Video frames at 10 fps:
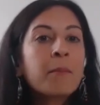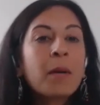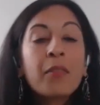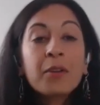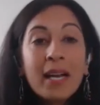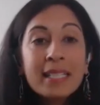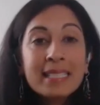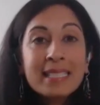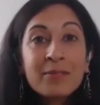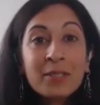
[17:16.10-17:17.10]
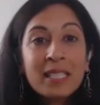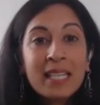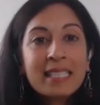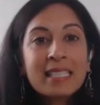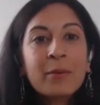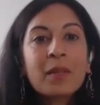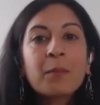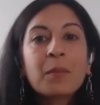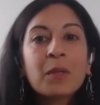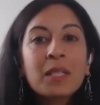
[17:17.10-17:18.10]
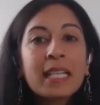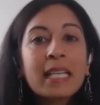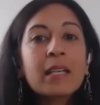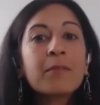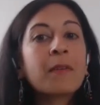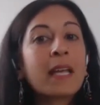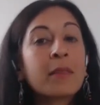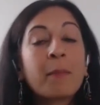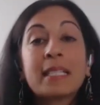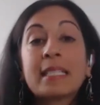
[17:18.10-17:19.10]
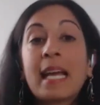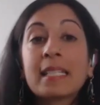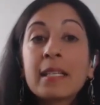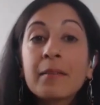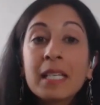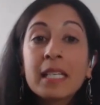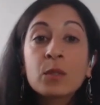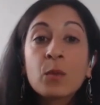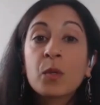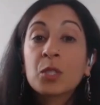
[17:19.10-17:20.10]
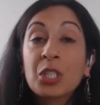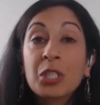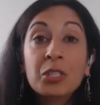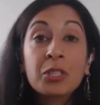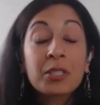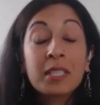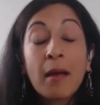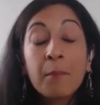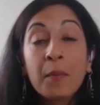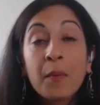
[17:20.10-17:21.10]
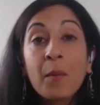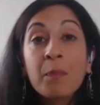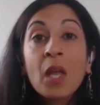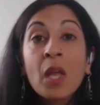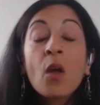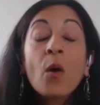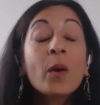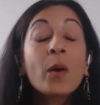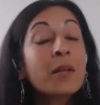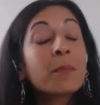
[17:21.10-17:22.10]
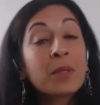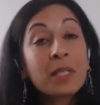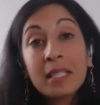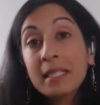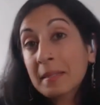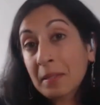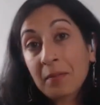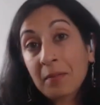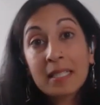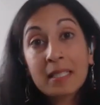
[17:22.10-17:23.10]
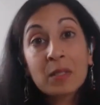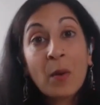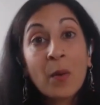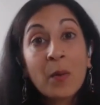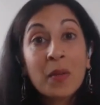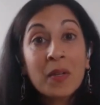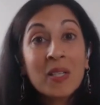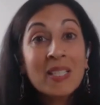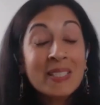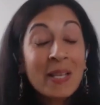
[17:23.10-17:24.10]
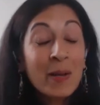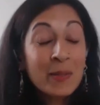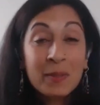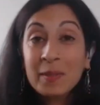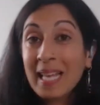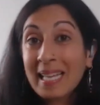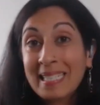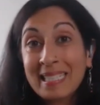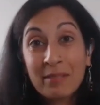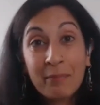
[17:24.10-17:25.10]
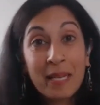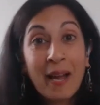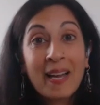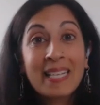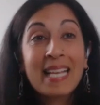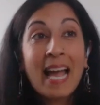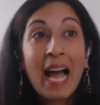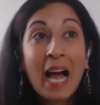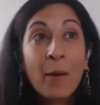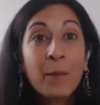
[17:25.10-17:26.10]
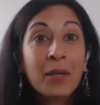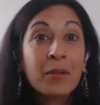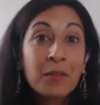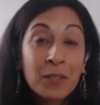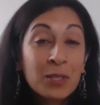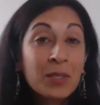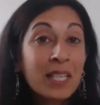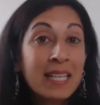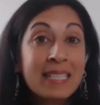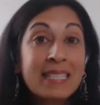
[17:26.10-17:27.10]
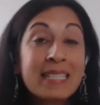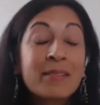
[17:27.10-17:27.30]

Other ideas for connecting with community, faith-based activities with your church or temple, or community service. So there is also science behind how beneficial it is